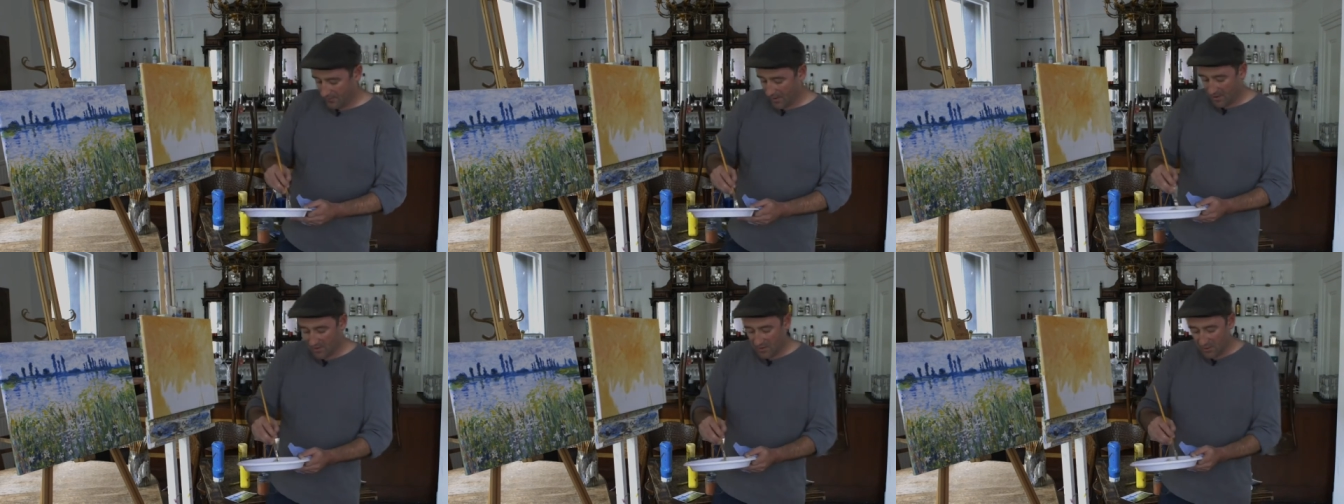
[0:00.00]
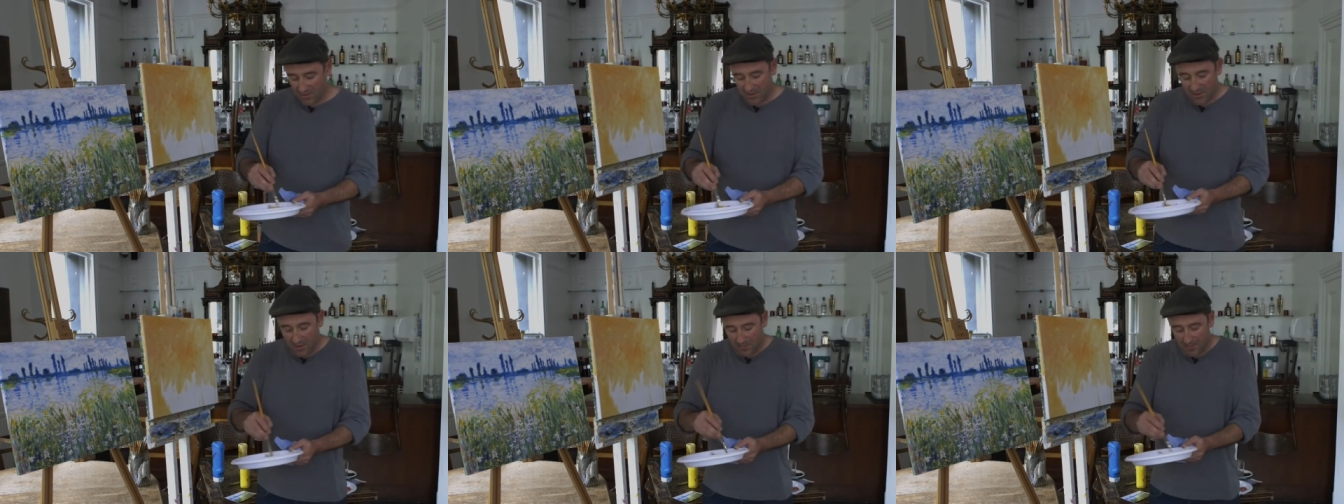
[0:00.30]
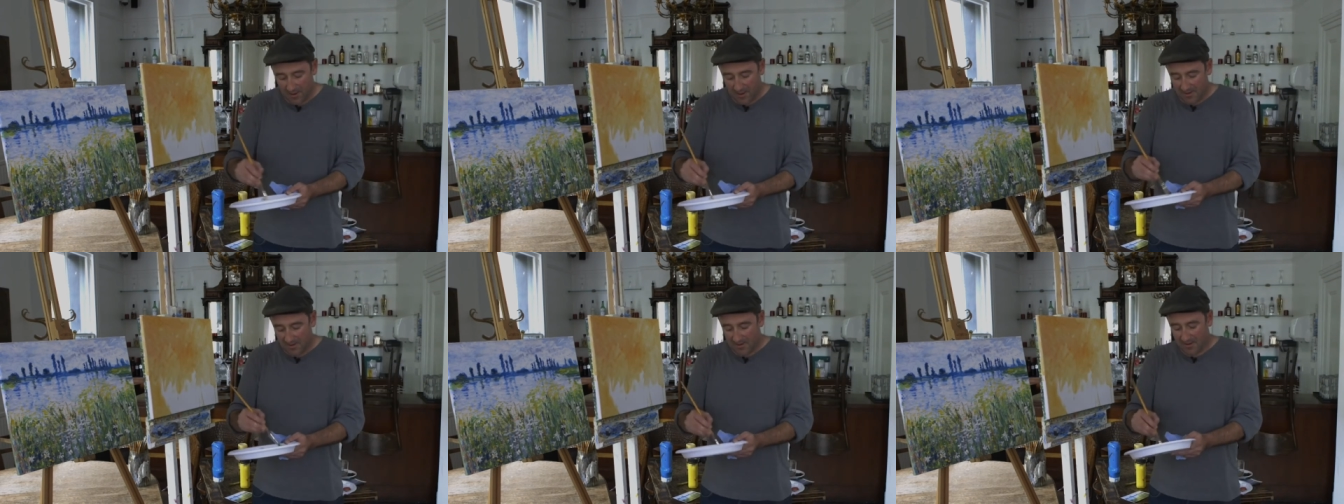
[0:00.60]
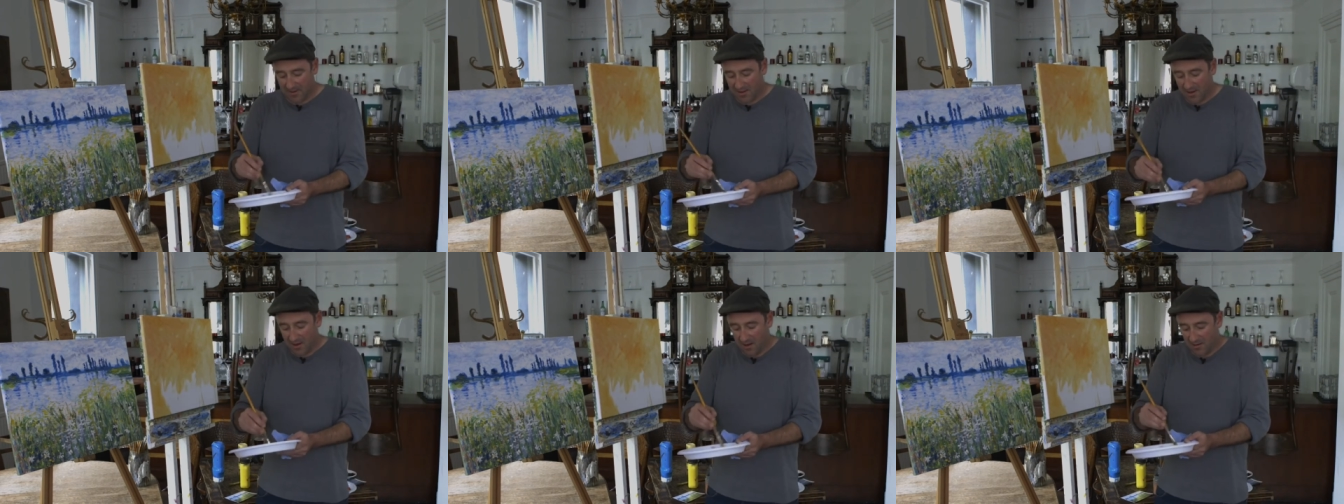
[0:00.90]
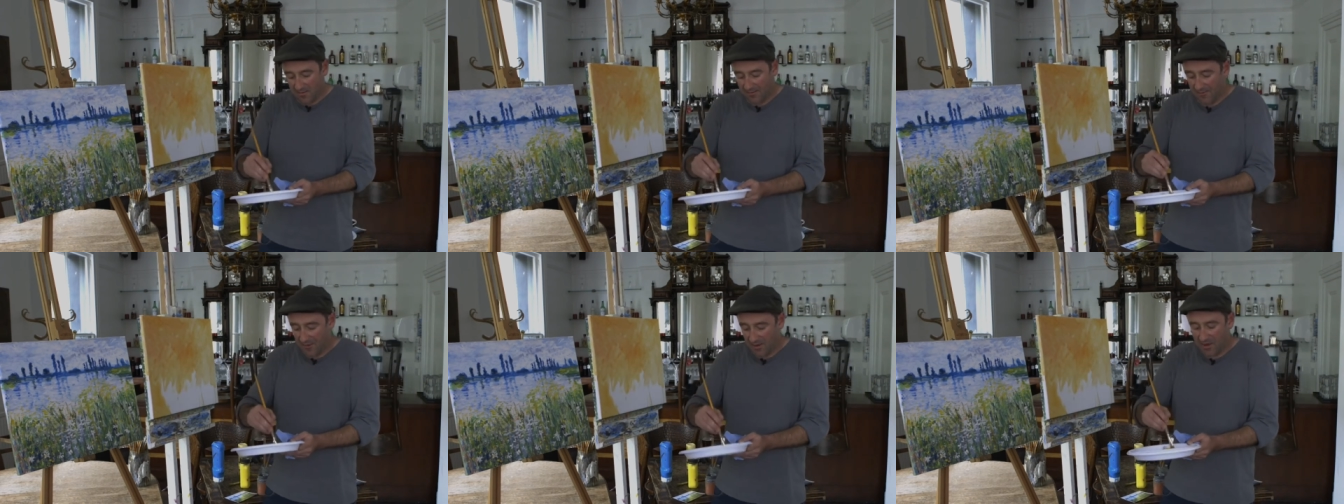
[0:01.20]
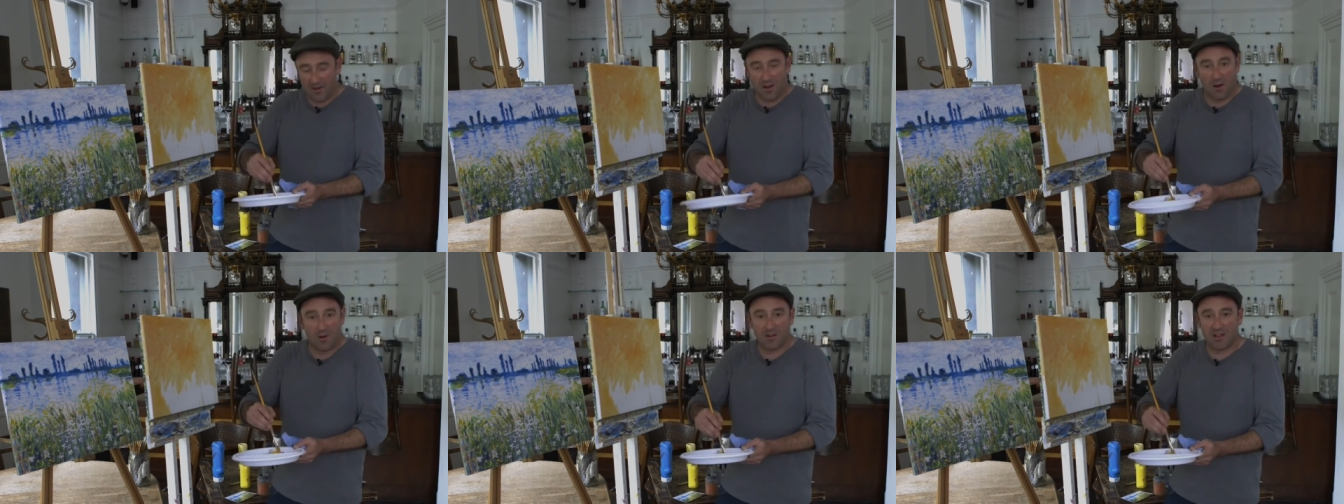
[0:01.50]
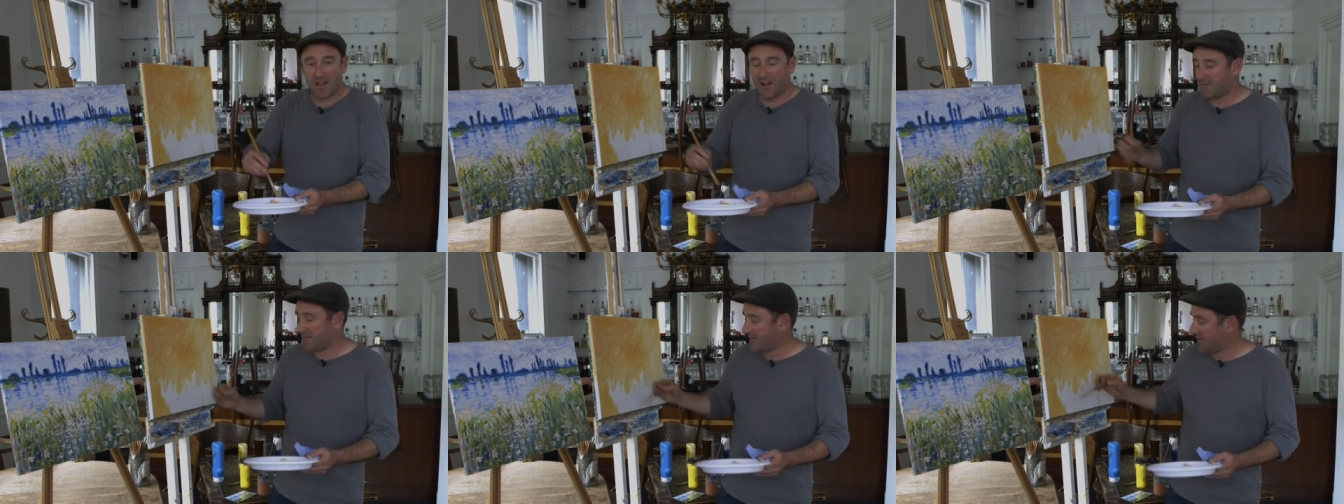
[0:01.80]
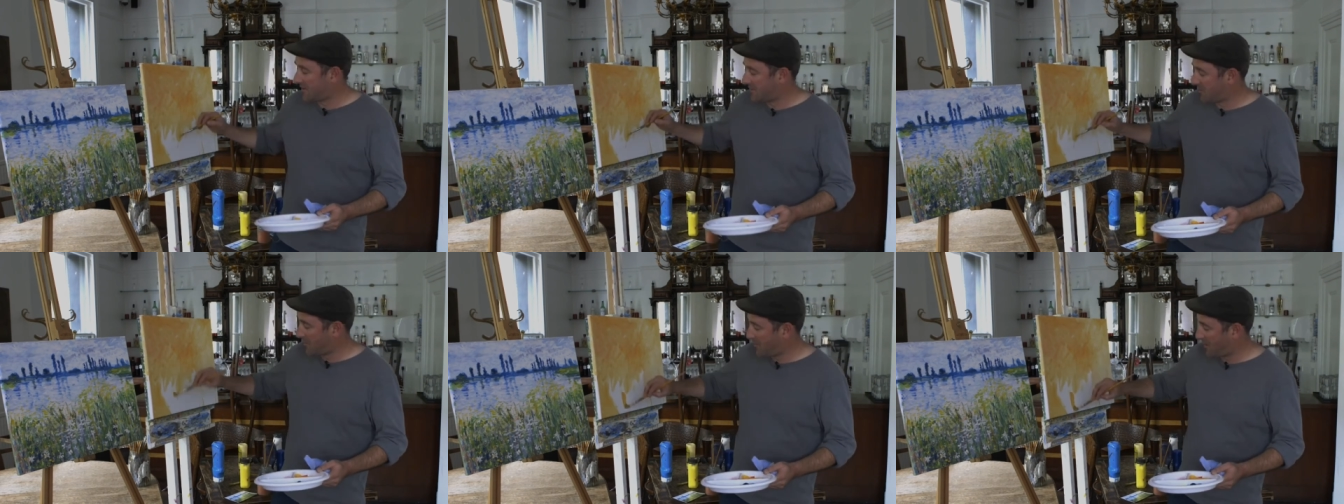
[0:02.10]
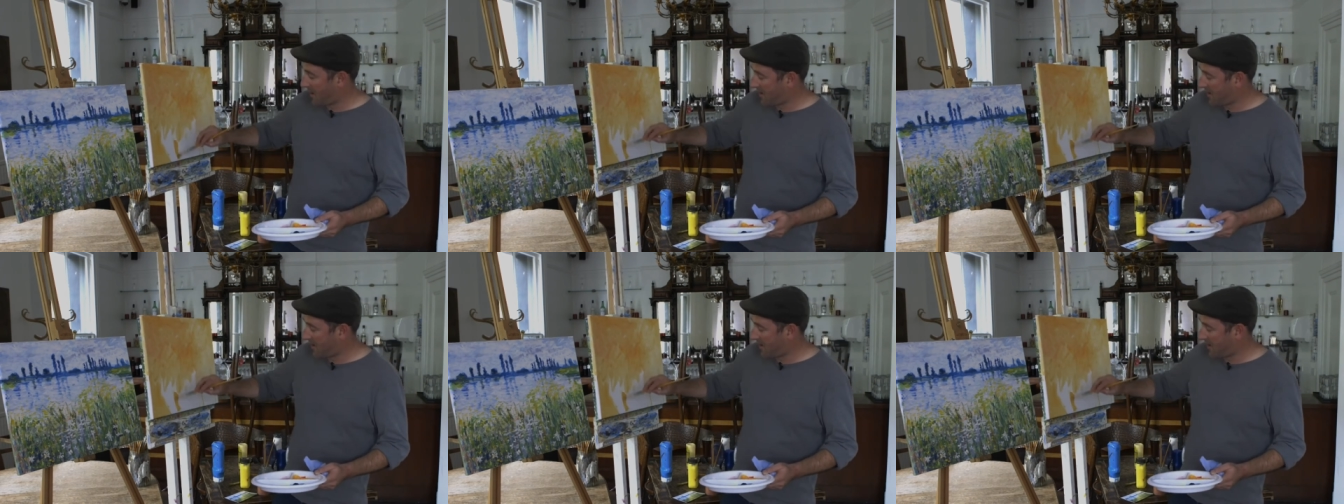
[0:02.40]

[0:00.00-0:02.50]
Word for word: It's always a good place to start. Fill the whole canvas with